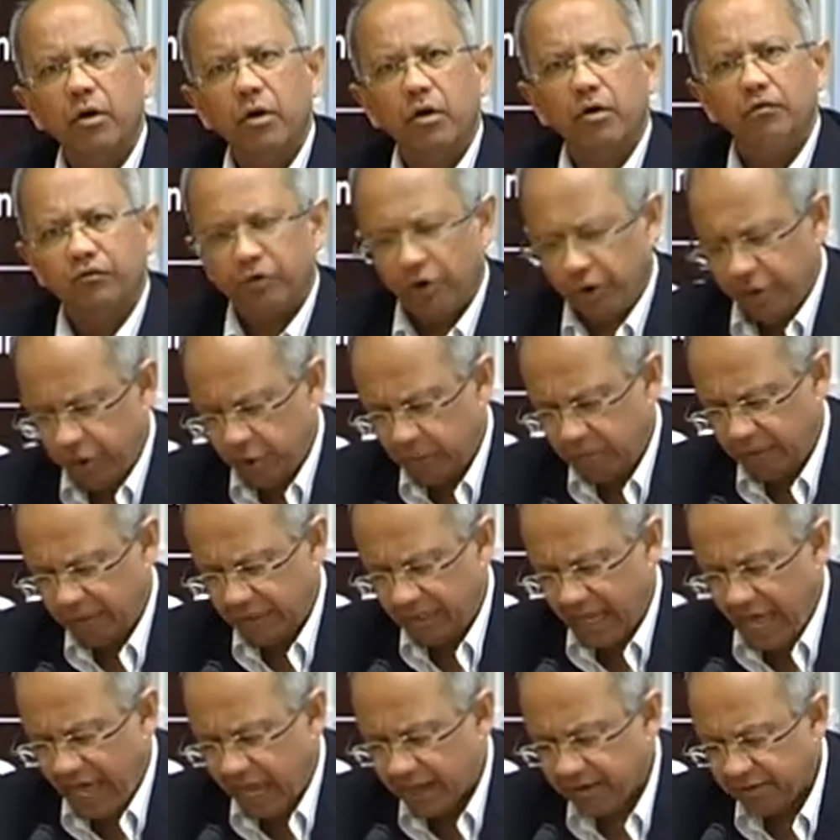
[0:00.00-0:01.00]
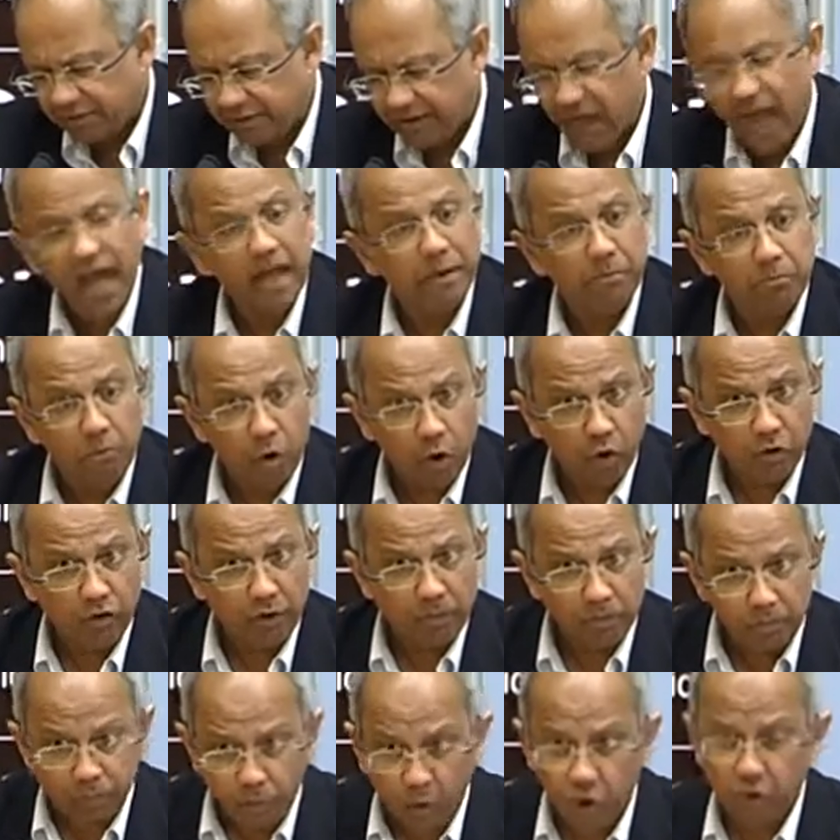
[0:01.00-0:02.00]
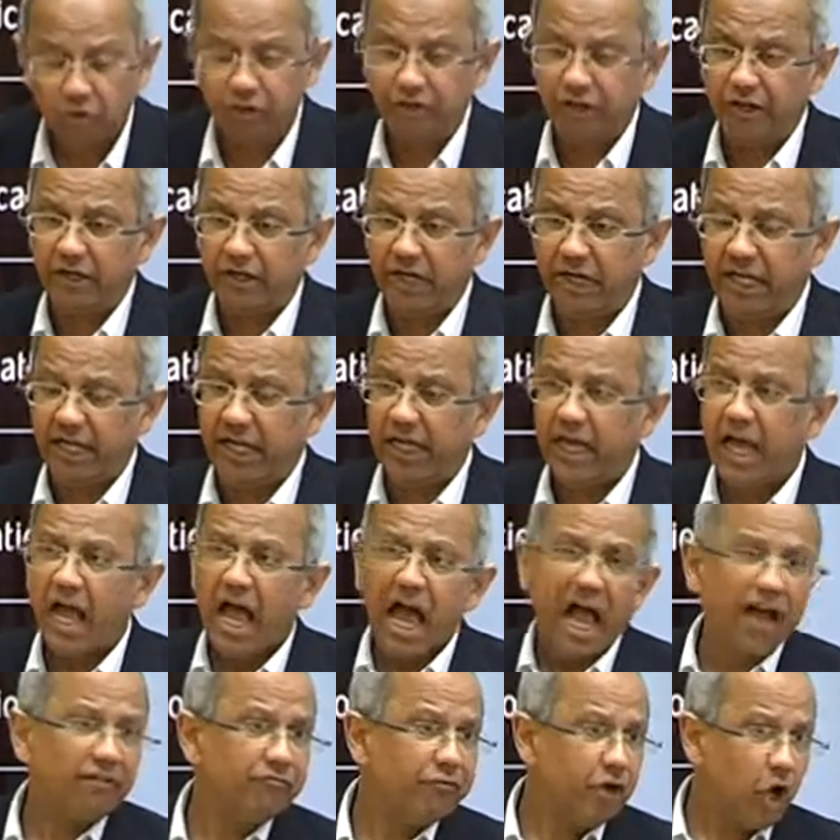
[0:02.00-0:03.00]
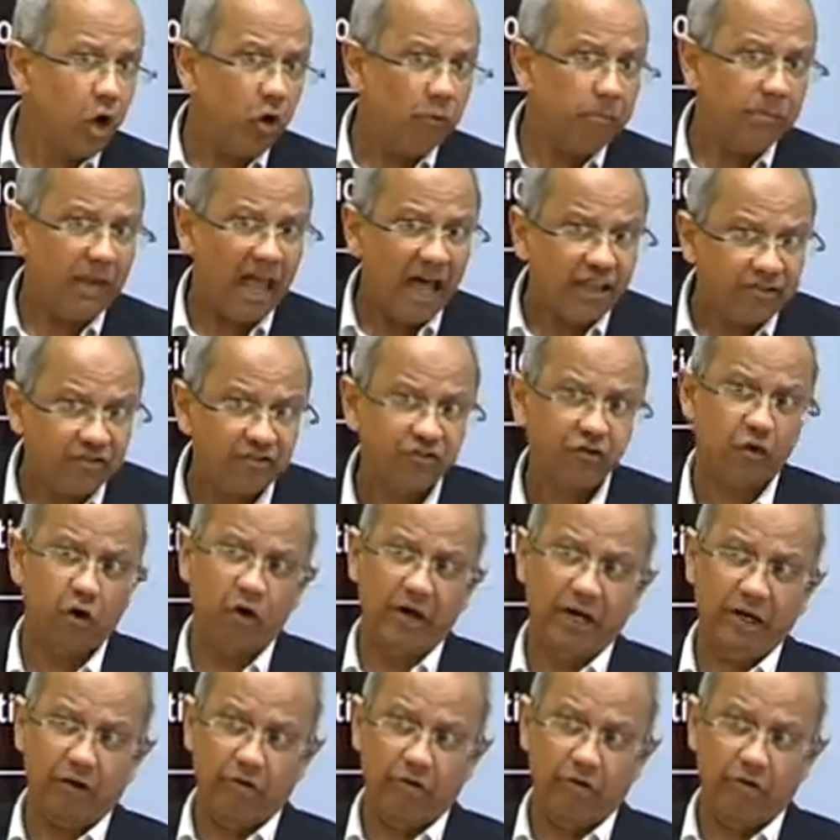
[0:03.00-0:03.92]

for human life, and more importantly, have no blood soil